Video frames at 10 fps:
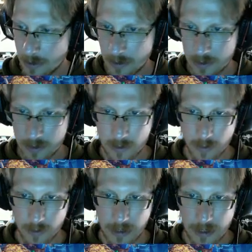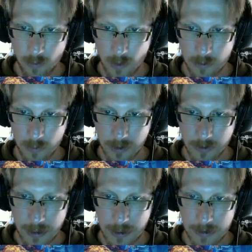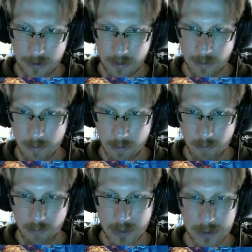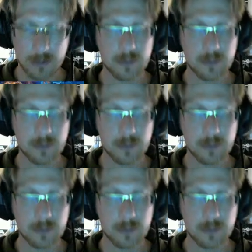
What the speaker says: Since we only have 1, we'll go ahead and boom.